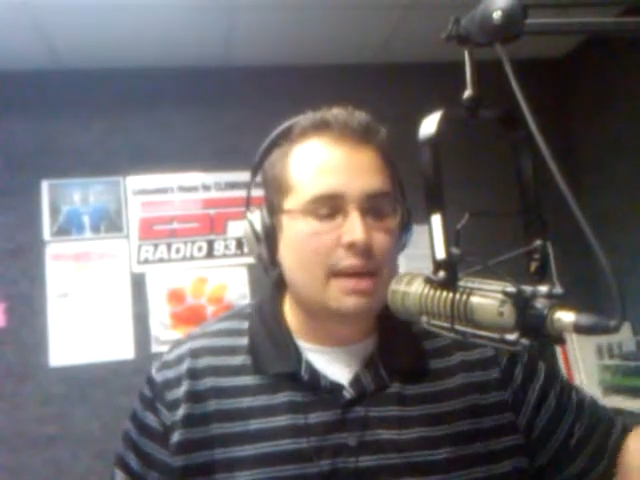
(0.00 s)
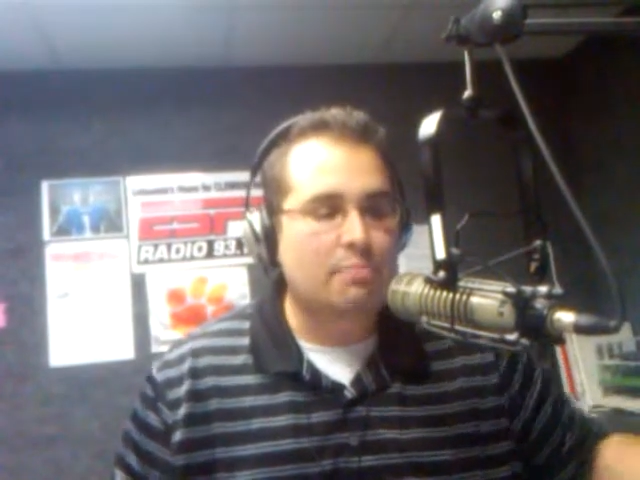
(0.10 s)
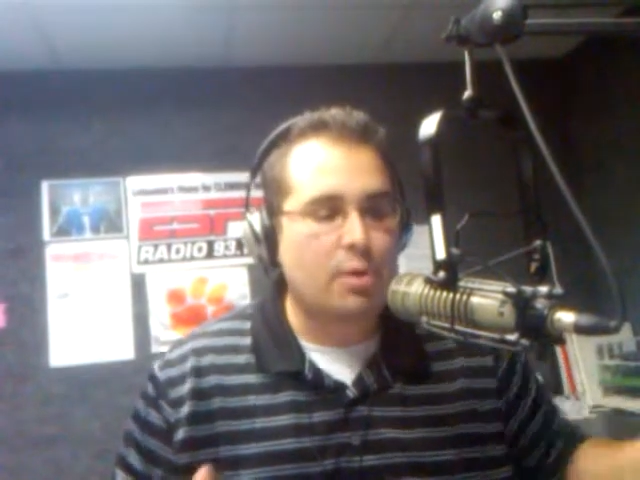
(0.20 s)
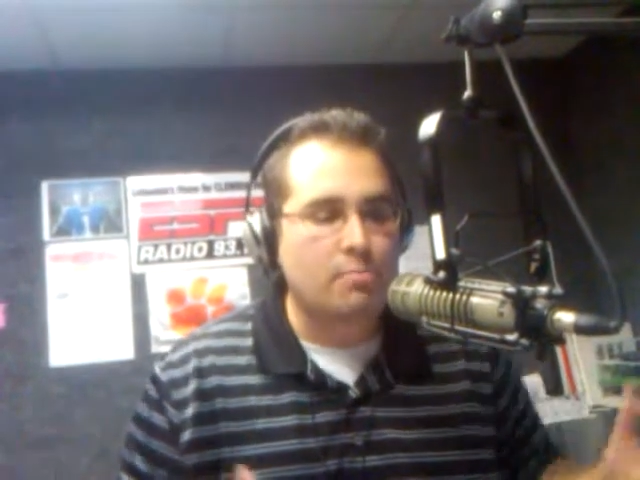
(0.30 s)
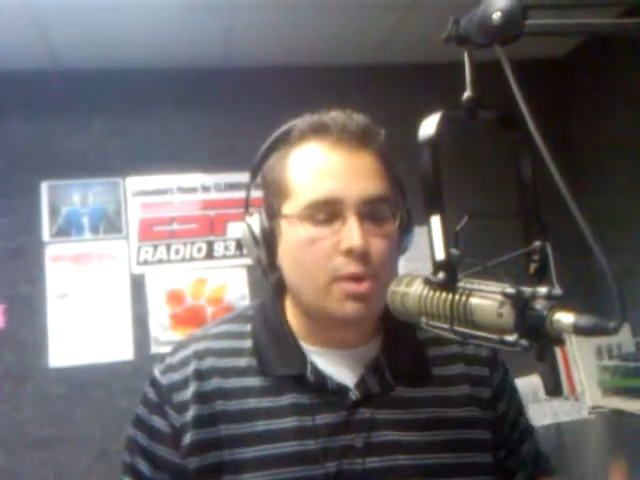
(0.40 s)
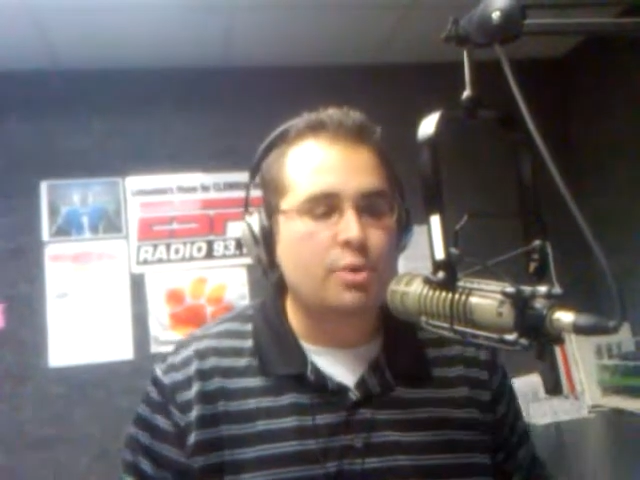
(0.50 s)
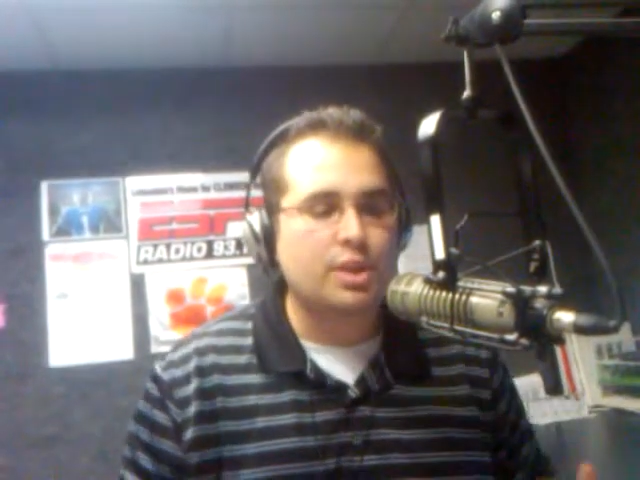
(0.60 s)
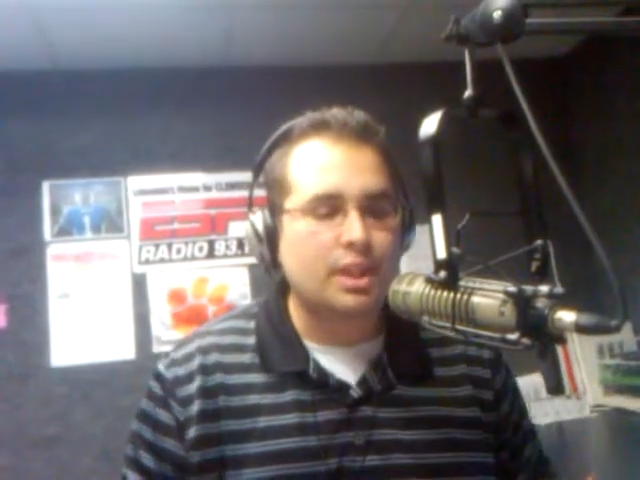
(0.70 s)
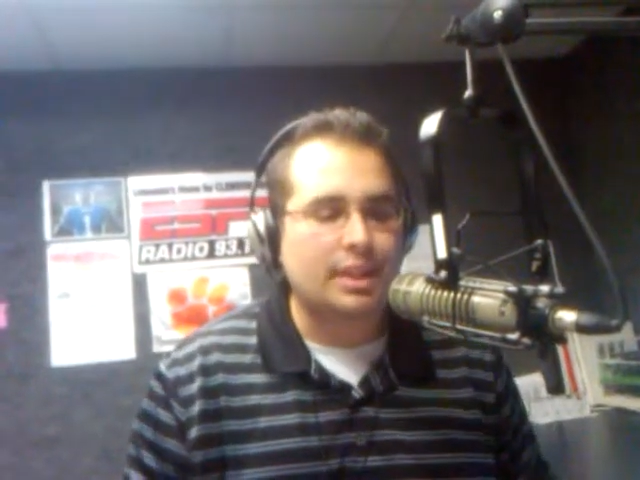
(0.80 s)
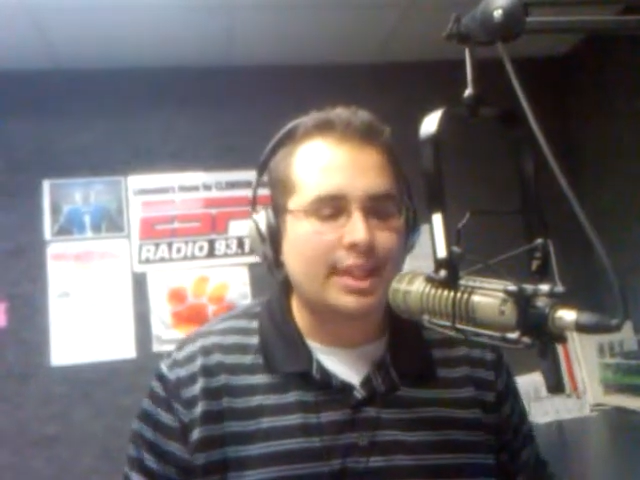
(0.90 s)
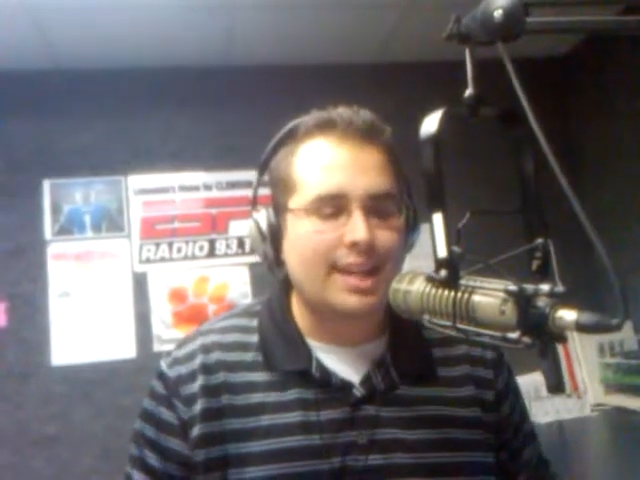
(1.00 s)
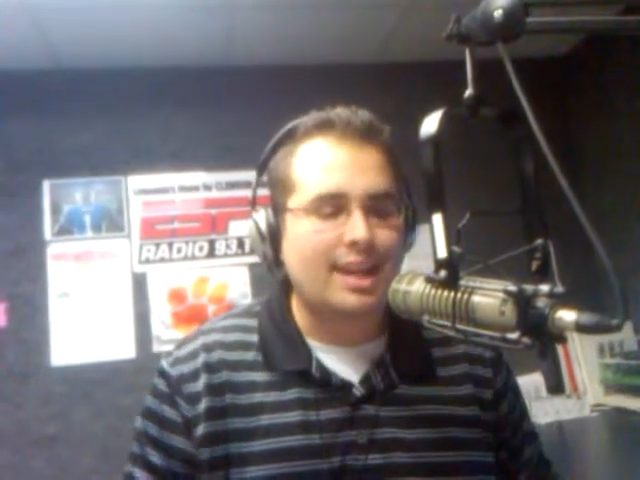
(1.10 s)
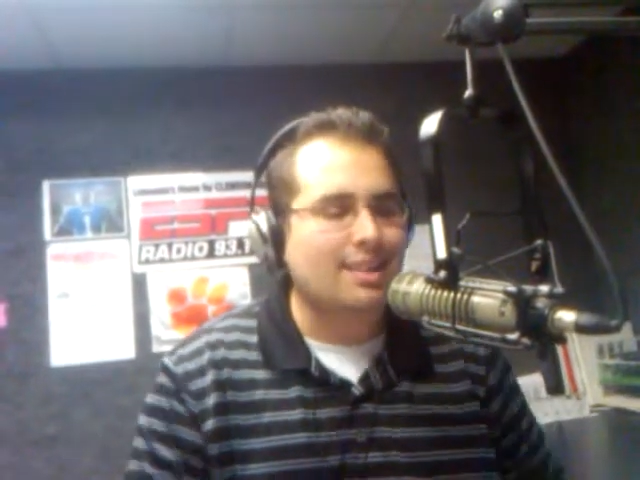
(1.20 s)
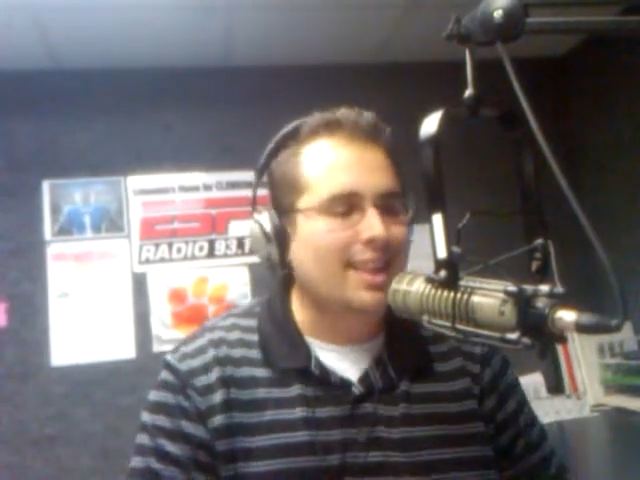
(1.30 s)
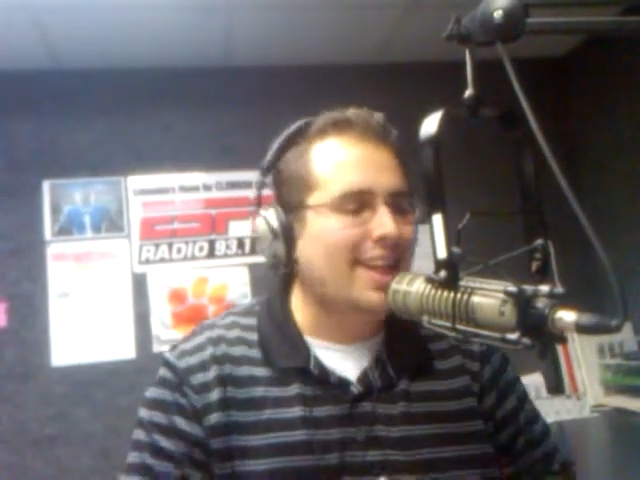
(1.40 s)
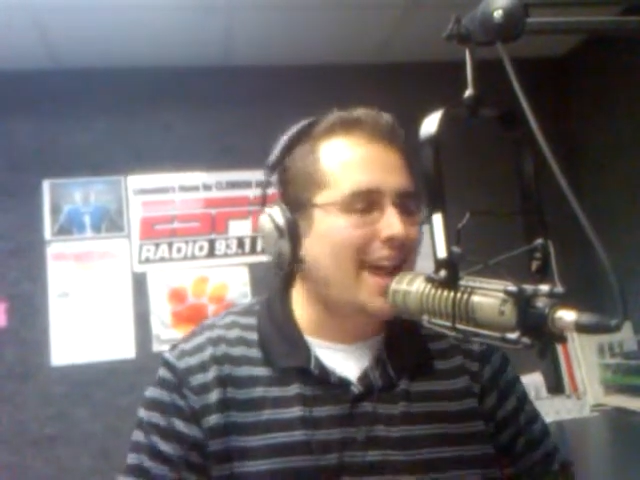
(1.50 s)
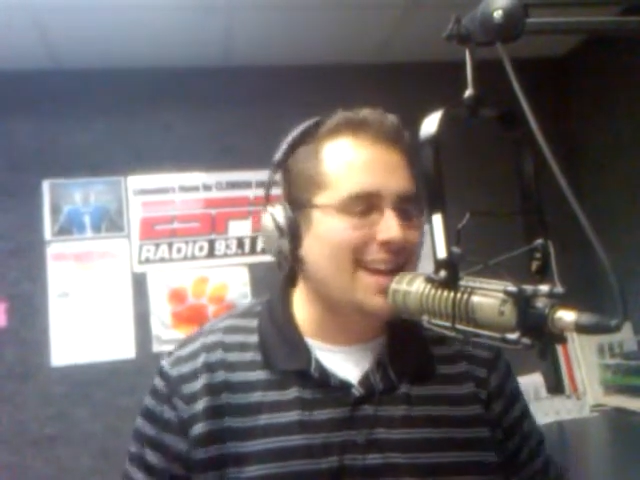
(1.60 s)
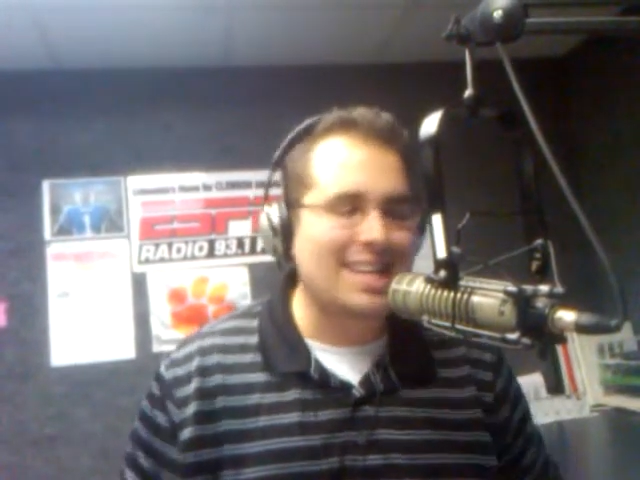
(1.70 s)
that promoted the league unlike